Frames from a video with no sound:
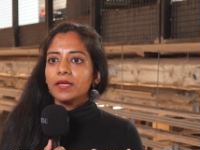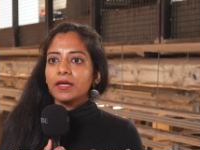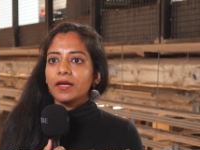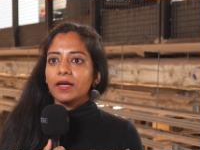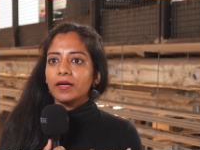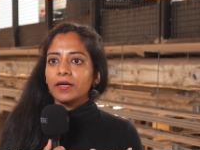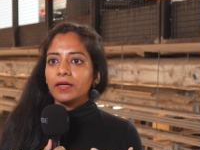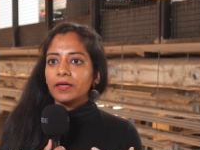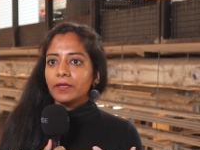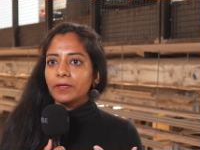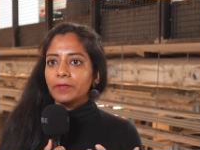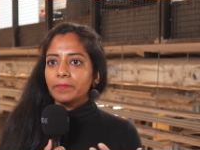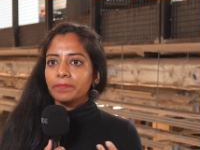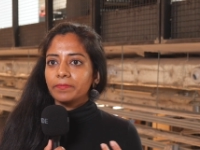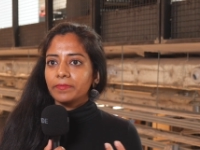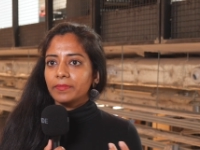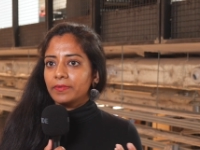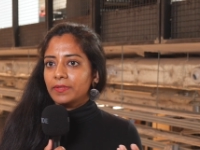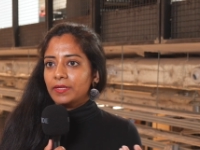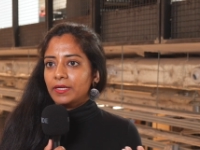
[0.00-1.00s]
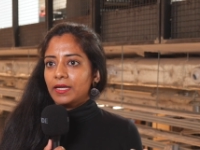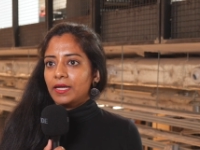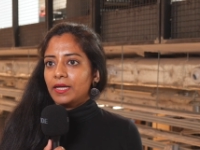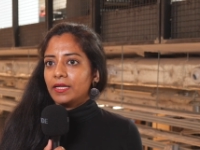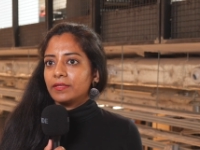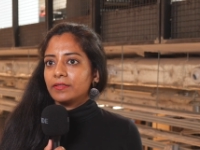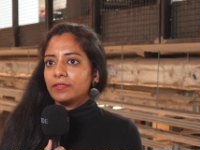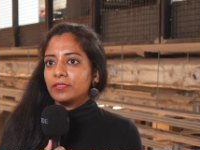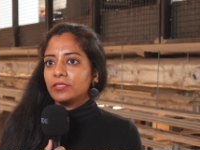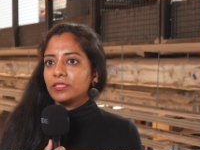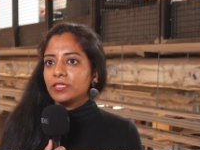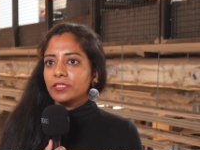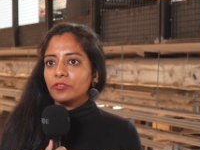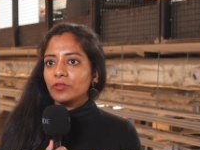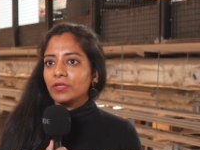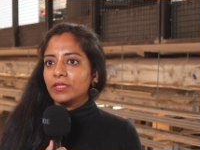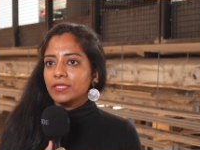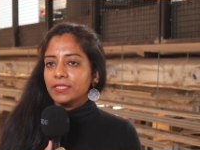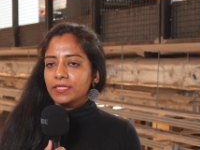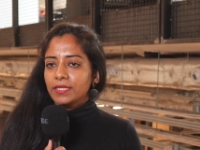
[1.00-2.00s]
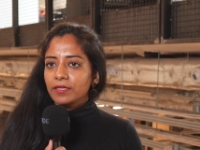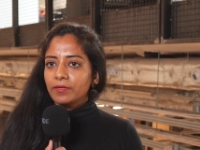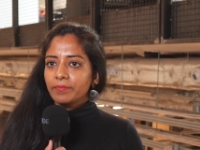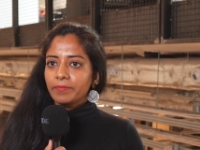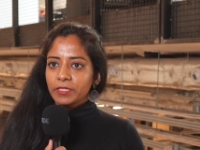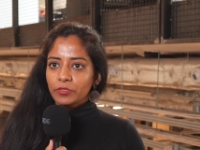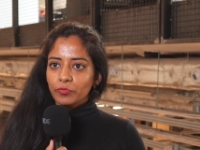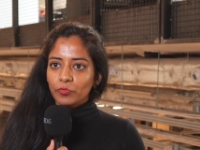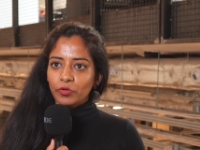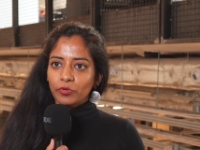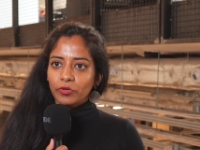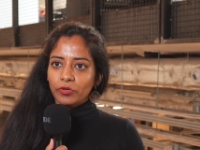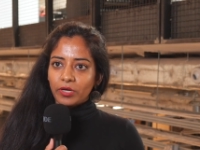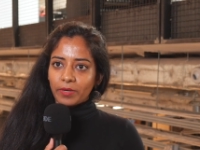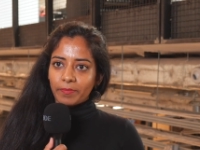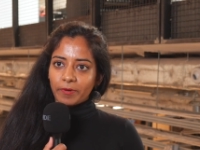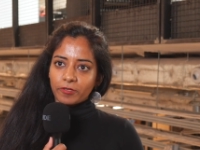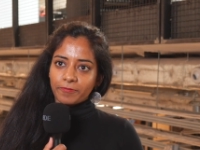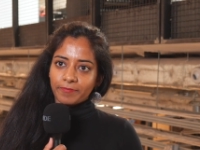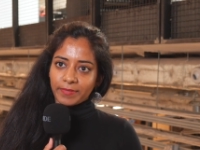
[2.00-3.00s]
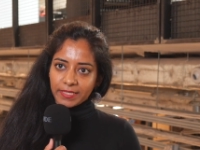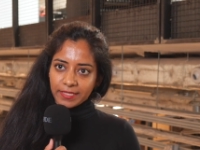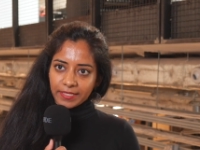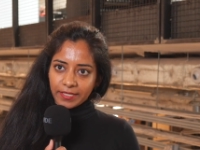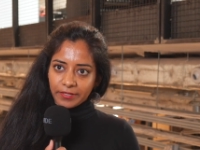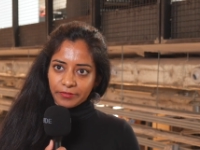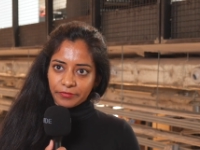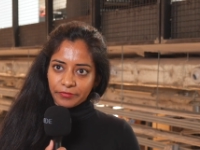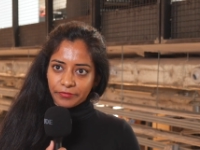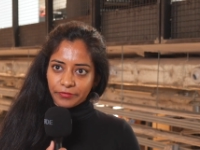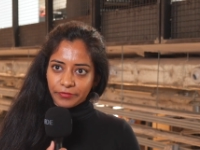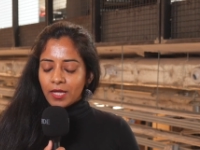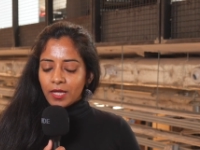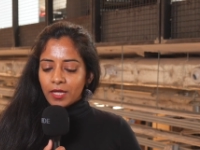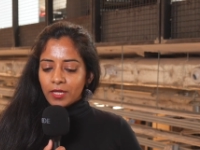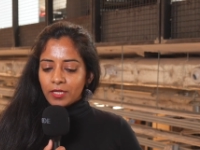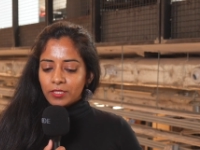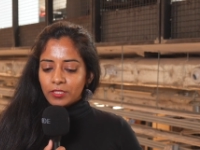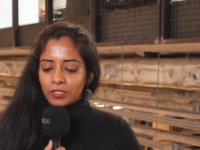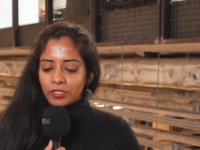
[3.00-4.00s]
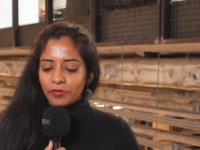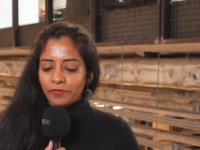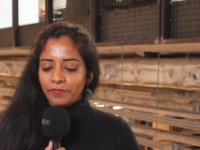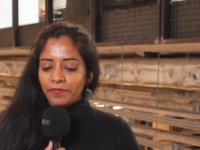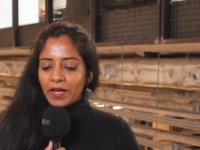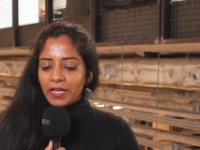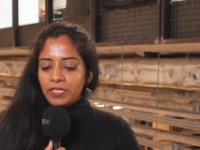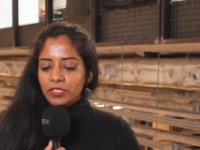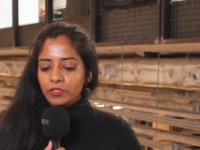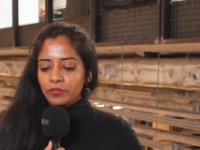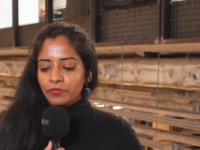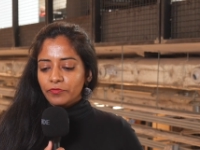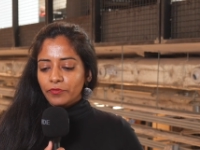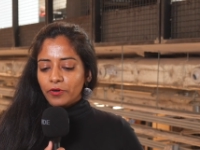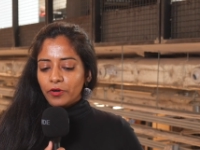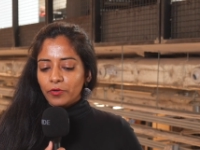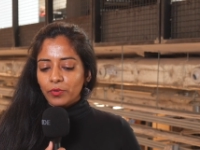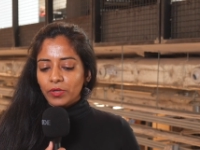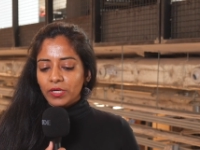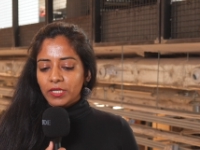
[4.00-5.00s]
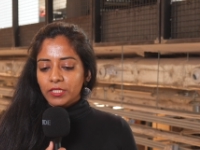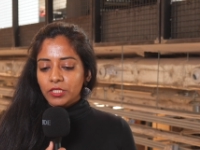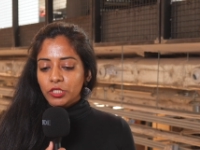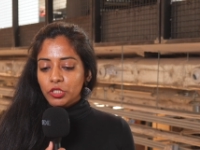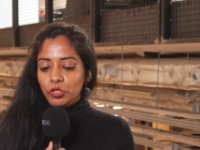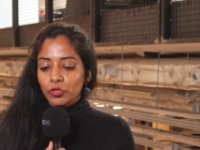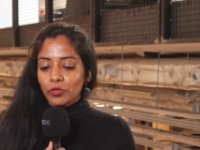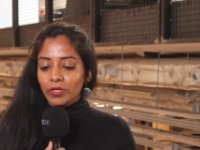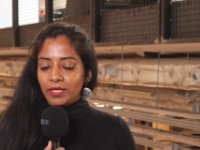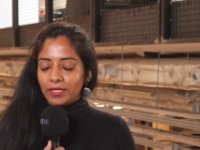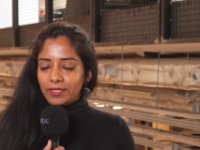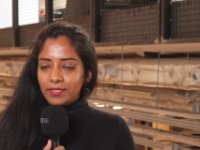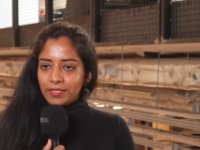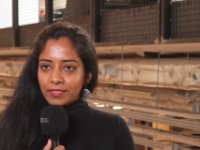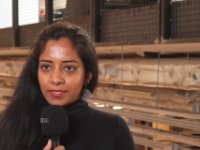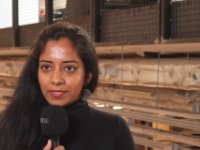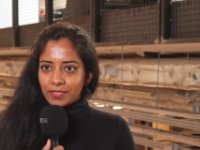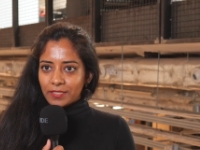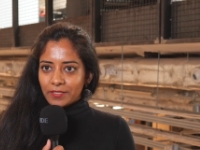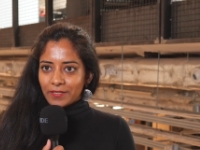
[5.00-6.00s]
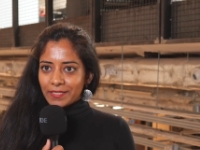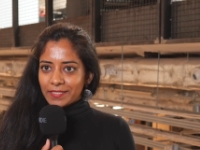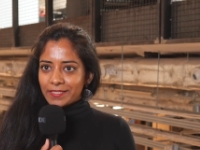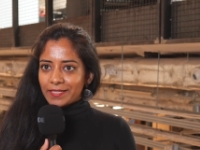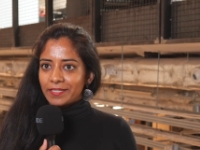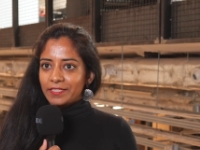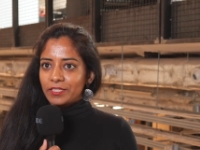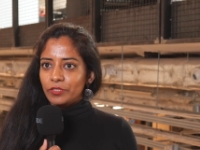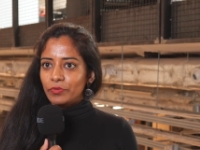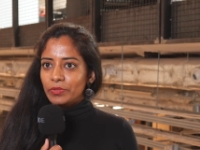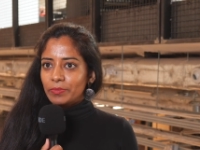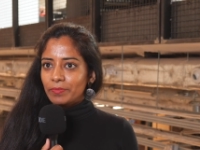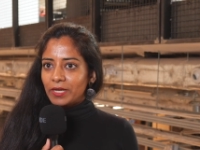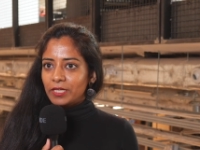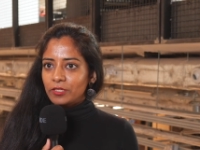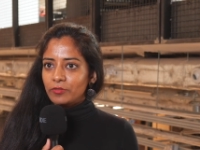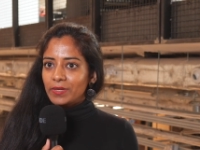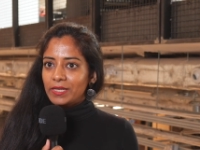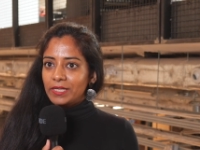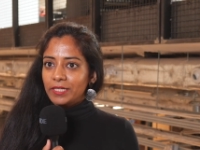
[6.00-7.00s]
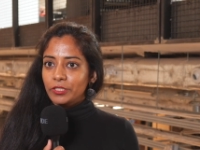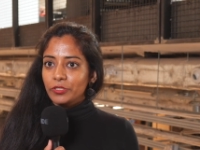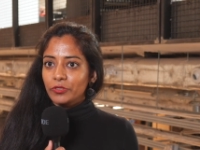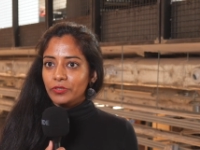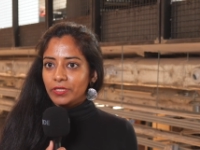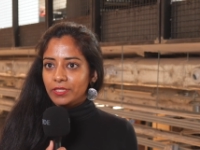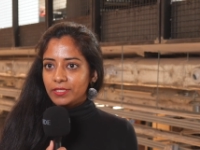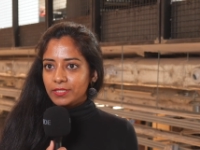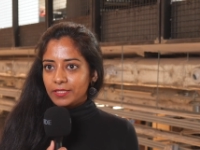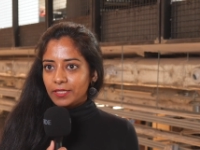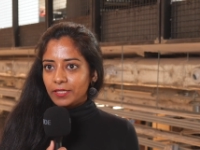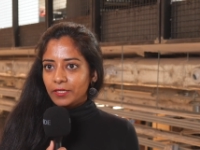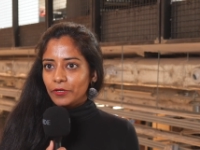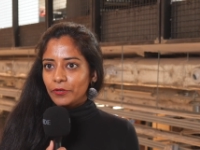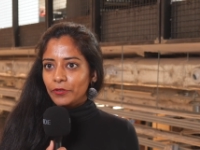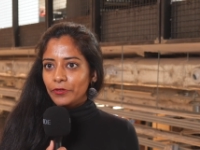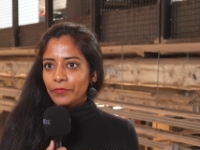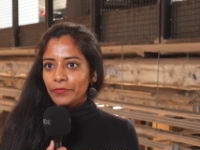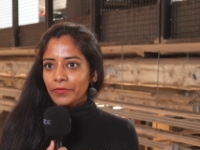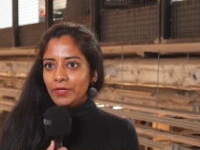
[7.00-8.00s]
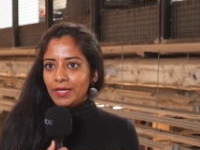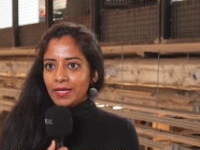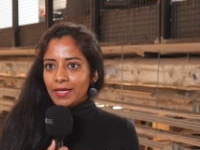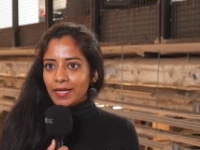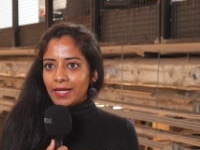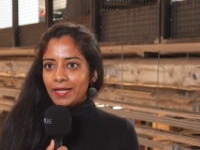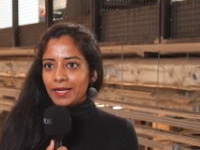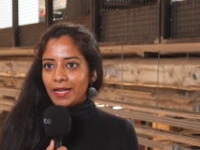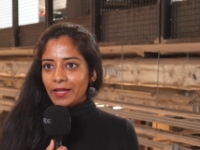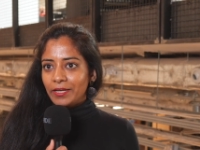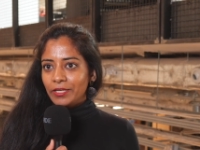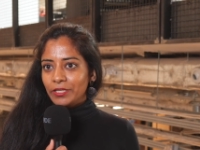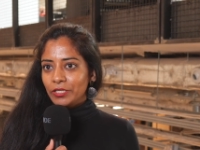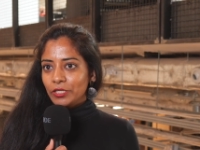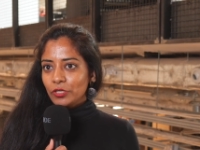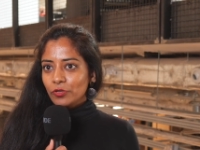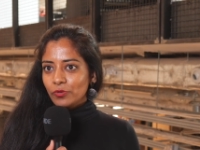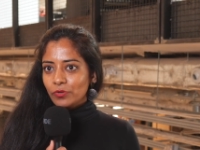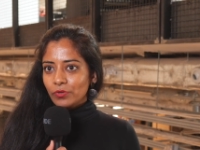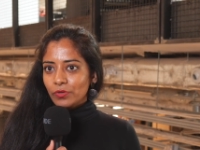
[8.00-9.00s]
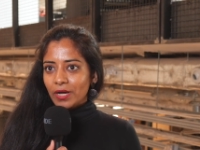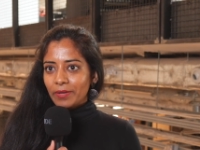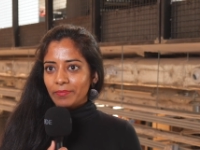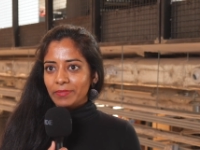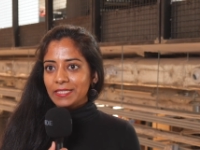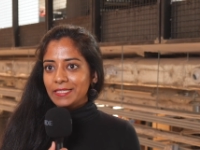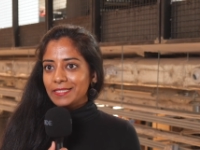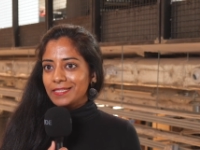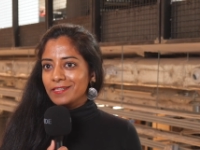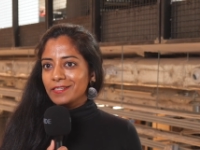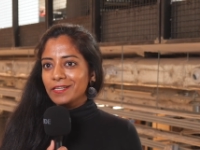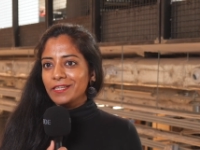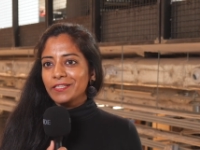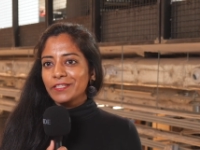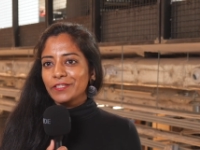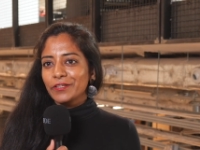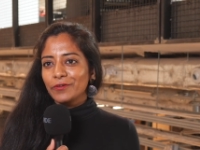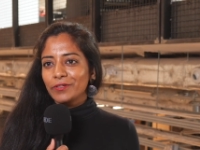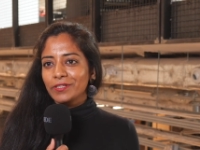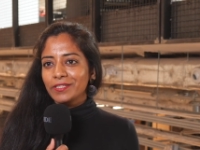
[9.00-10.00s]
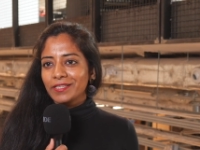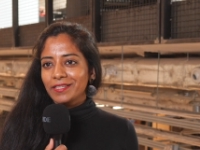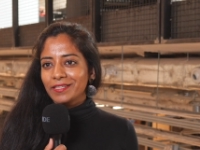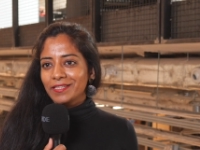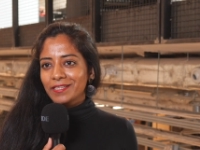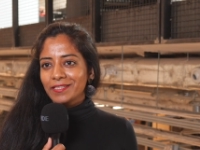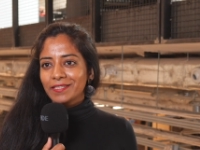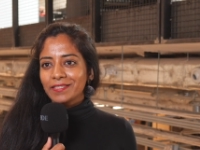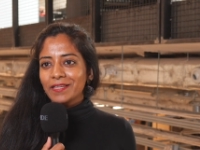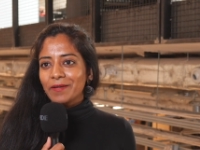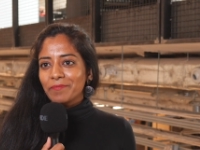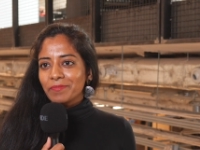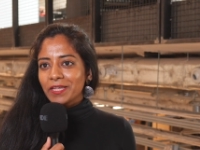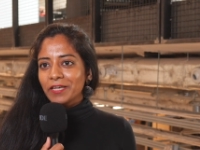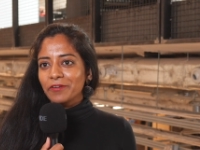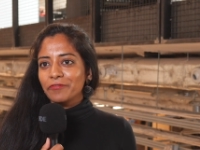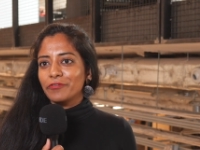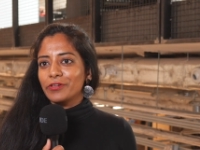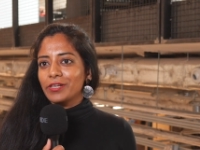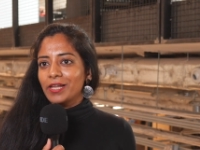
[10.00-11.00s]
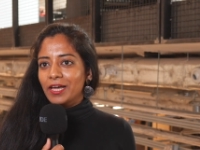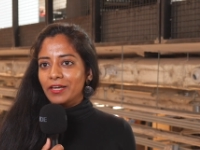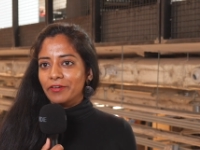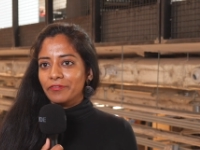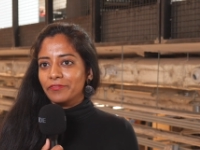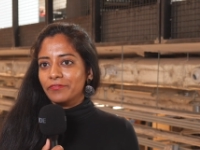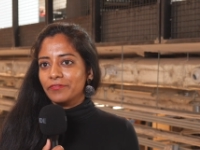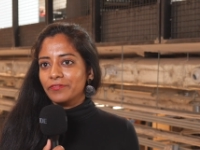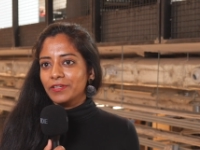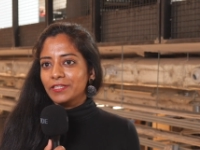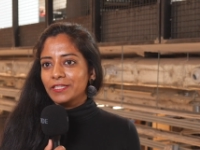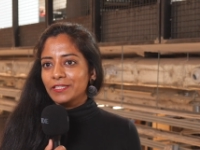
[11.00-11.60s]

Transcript: Um, and just to understand a bit more about myself. So fast forward two years. So I started with Mindvalley two years ago, and I knew I'm instantly sold. This is something for life.